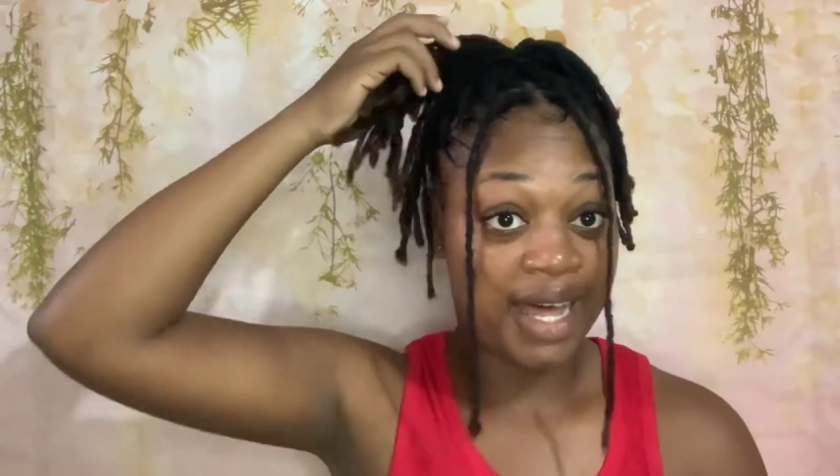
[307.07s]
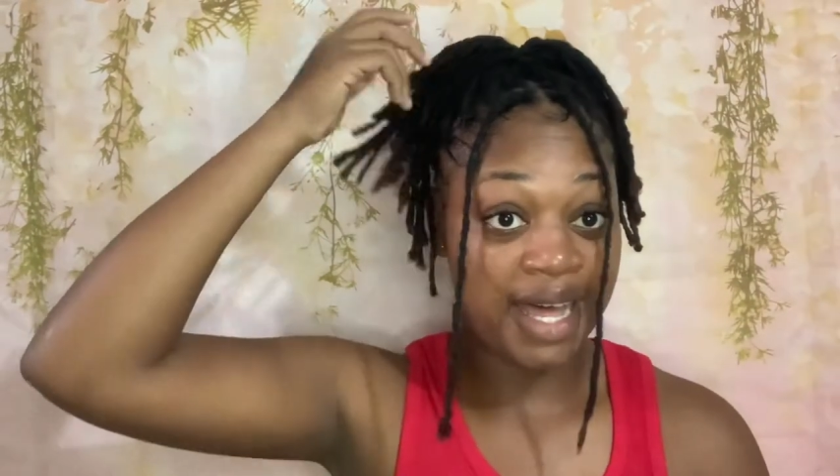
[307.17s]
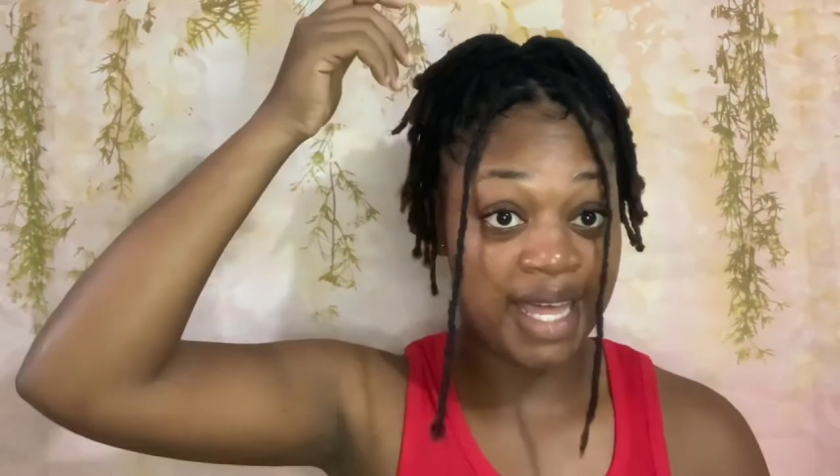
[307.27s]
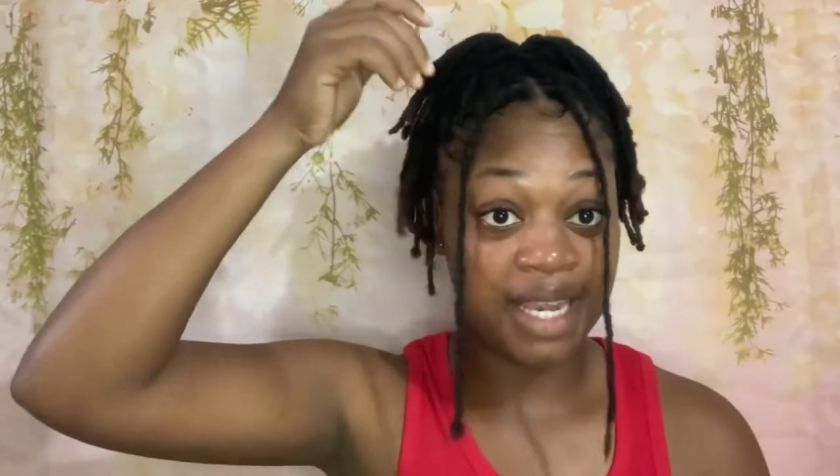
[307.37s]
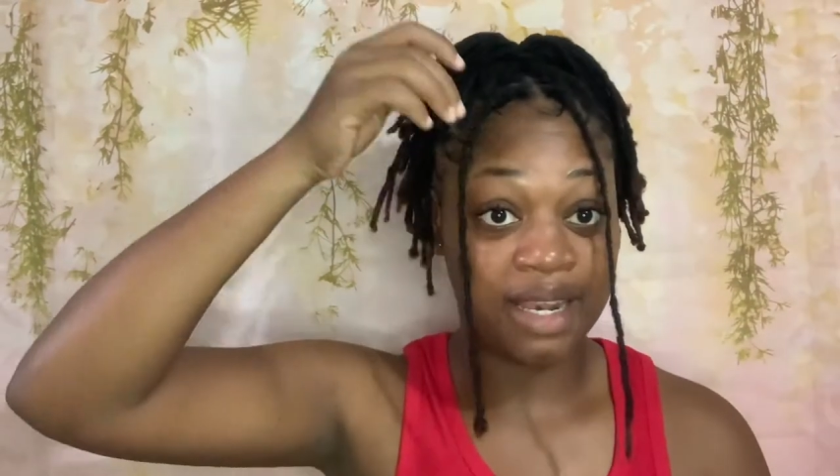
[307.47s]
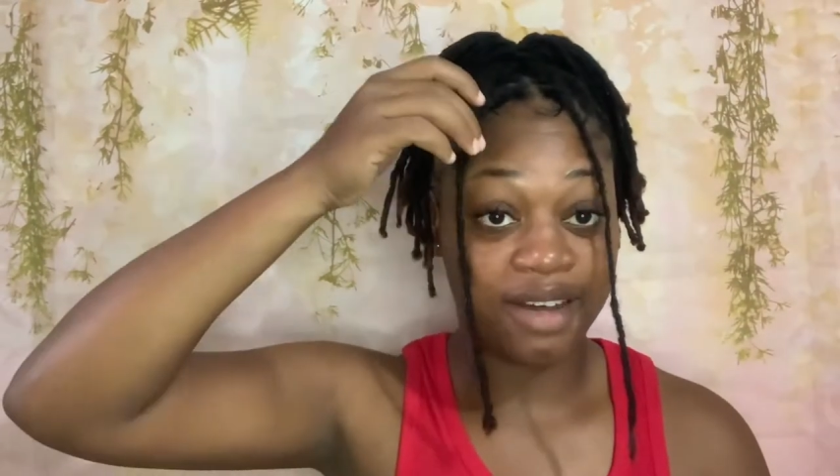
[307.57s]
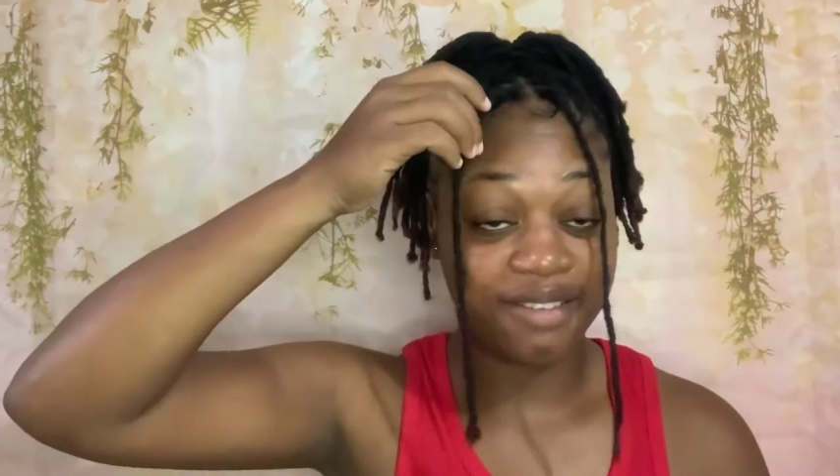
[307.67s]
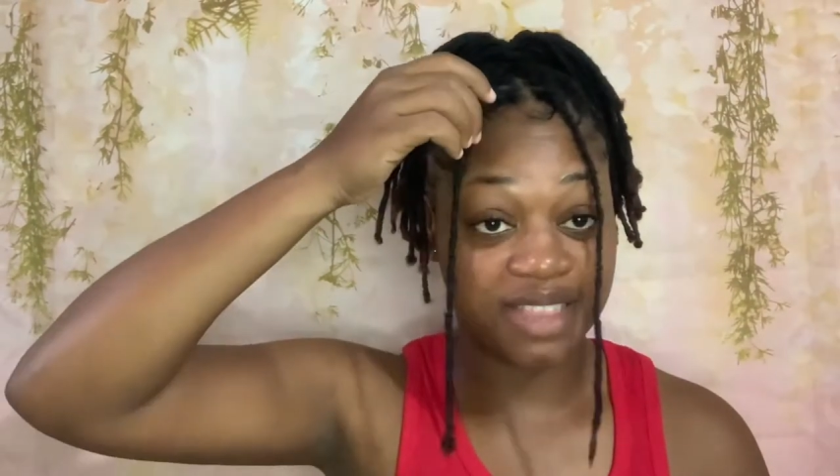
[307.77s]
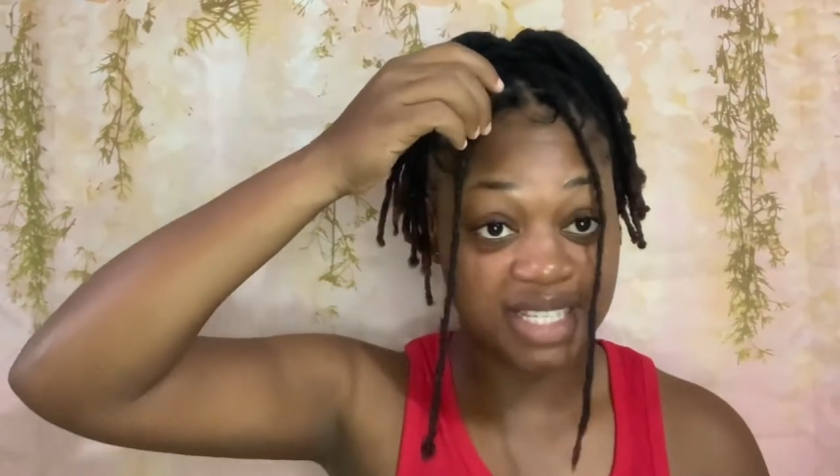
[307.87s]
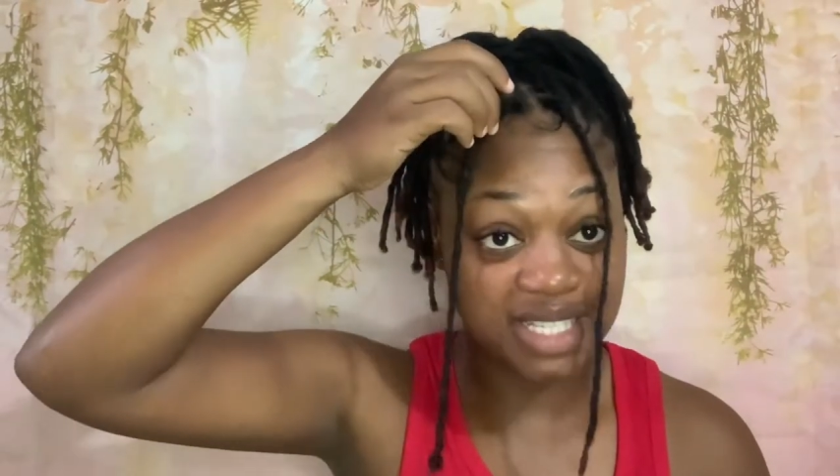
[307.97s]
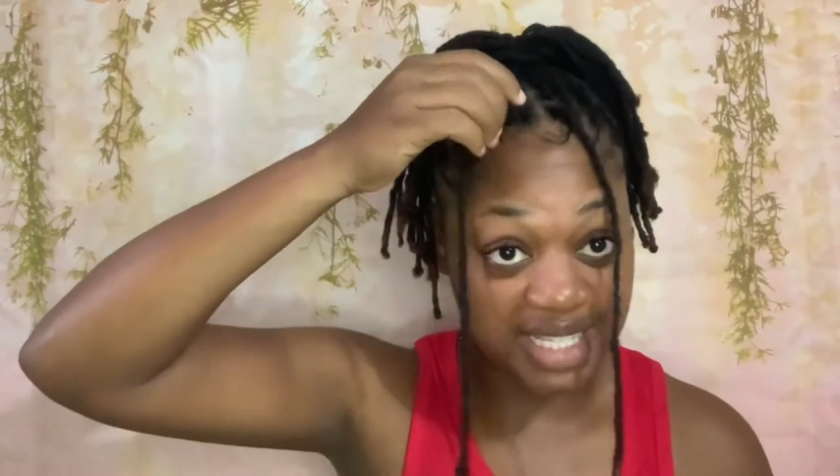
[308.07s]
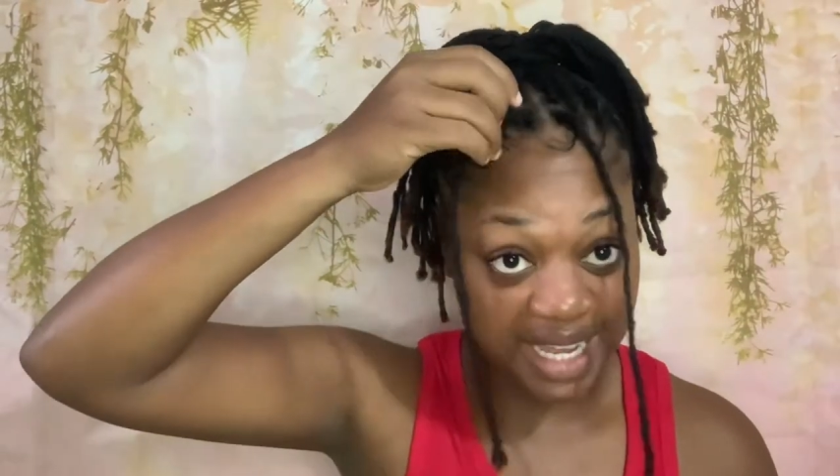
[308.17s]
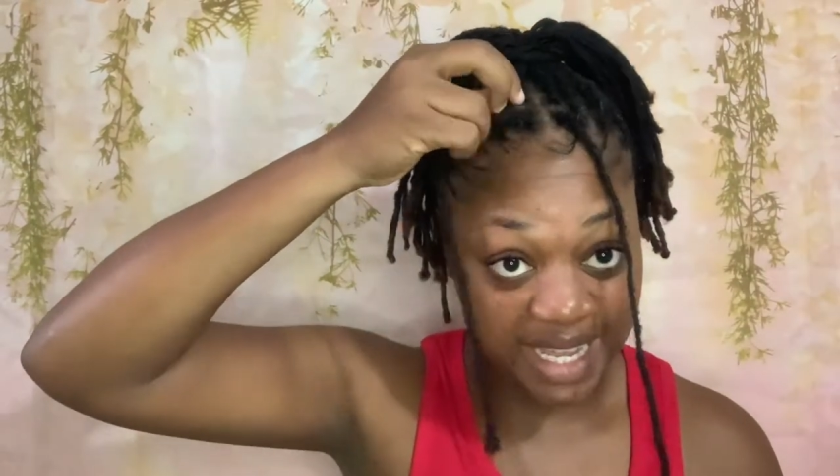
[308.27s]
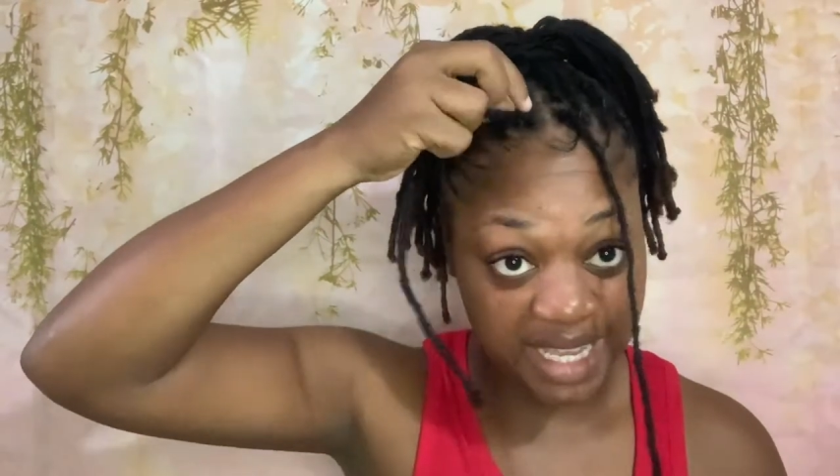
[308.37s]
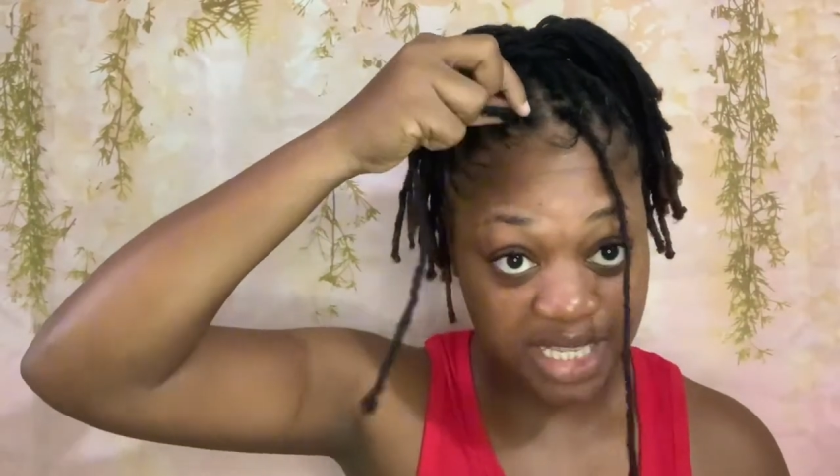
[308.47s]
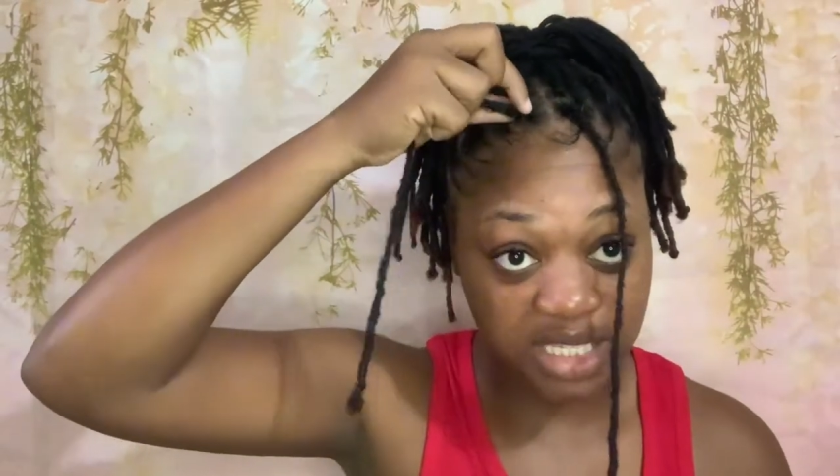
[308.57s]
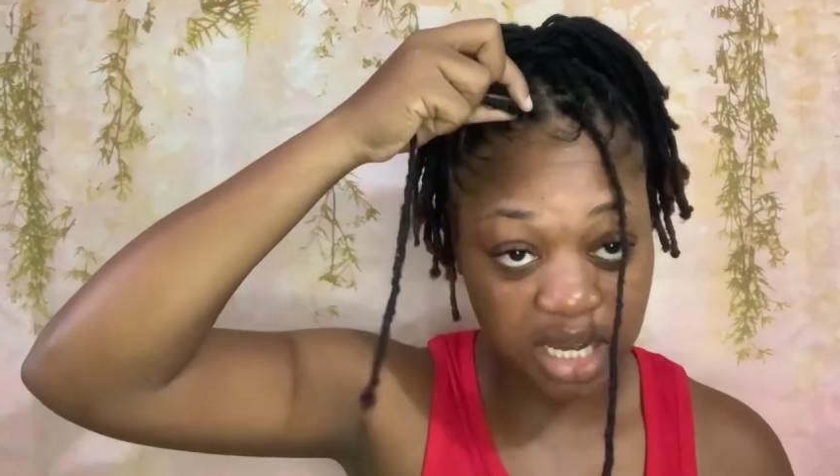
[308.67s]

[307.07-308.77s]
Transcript: I love the size.